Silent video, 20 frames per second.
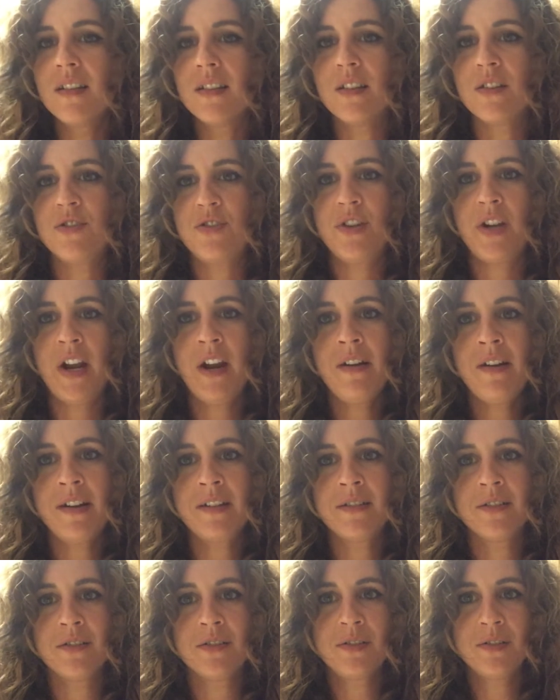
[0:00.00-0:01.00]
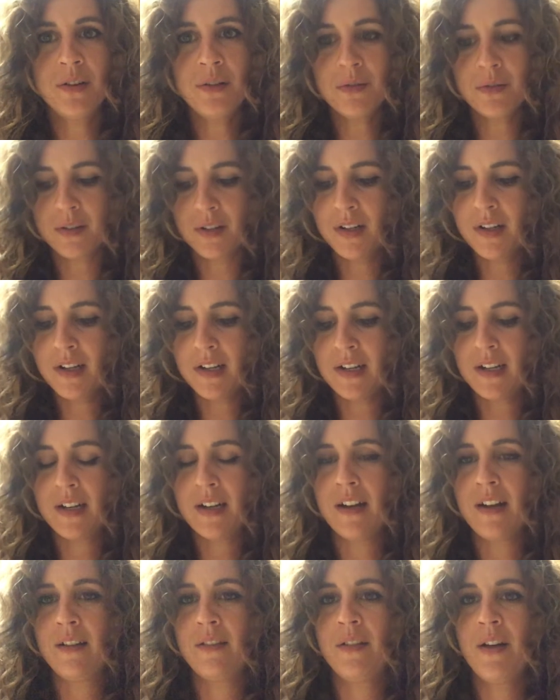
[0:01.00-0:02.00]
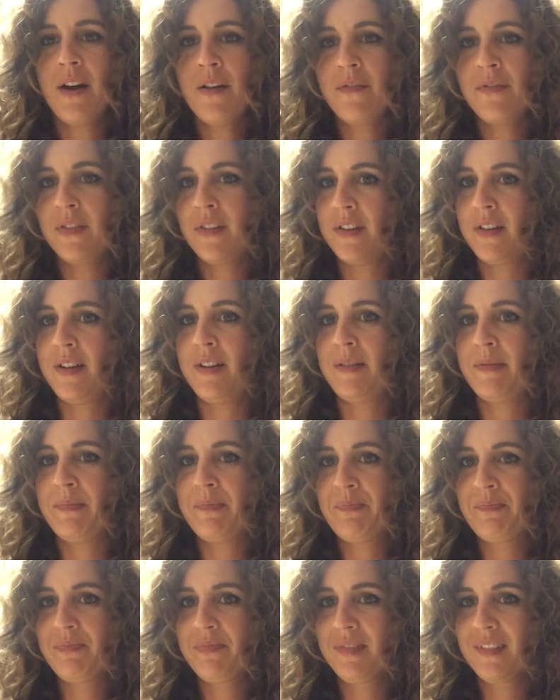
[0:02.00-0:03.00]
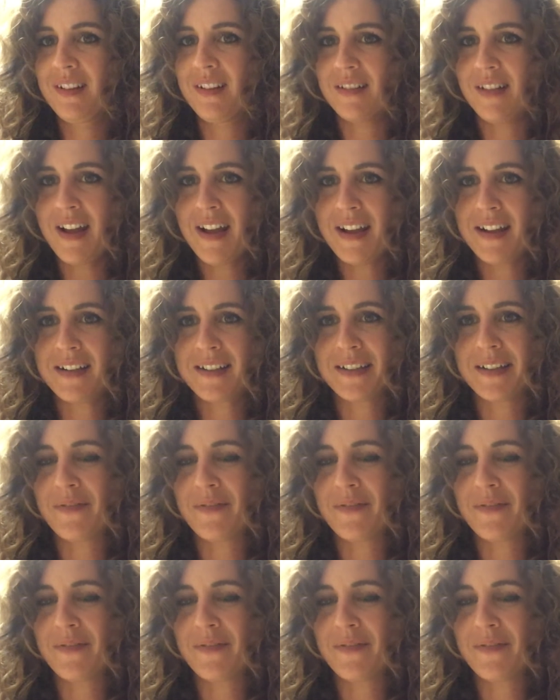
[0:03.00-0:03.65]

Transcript: The cherries are so good, and I love the glaze.